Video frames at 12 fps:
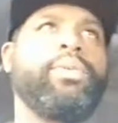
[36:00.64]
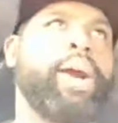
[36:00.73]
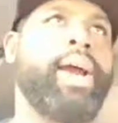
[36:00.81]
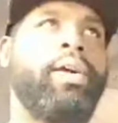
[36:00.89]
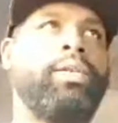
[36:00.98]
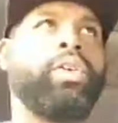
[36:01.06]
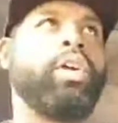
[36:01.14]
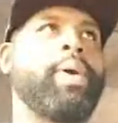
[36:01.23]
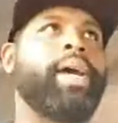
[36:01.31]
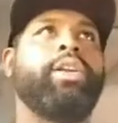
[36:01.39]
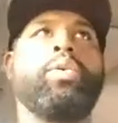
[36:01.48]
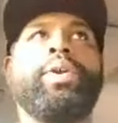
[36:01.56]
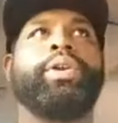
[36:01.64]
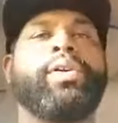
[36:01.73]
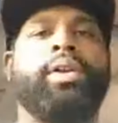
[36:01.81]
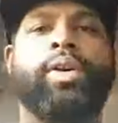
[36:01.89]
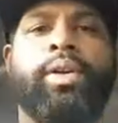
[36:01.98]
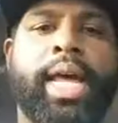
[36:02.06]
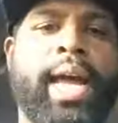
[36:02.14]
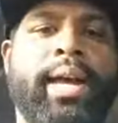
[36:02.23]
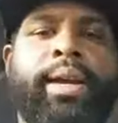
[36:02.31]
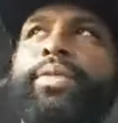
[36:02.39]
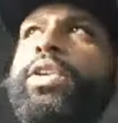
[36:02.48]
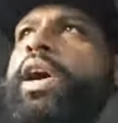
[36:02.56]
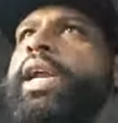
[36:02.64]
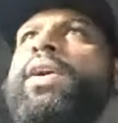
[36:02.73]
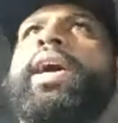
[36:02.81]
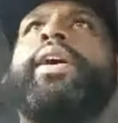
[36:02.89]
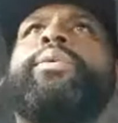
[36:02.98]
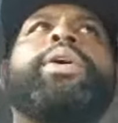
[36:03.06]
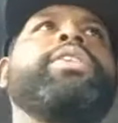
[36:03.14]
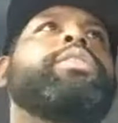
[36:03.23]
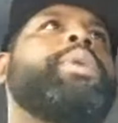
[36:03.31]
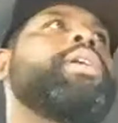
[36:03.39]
around. Don't nobody know when you're going to go live. You know, I know how it works, man.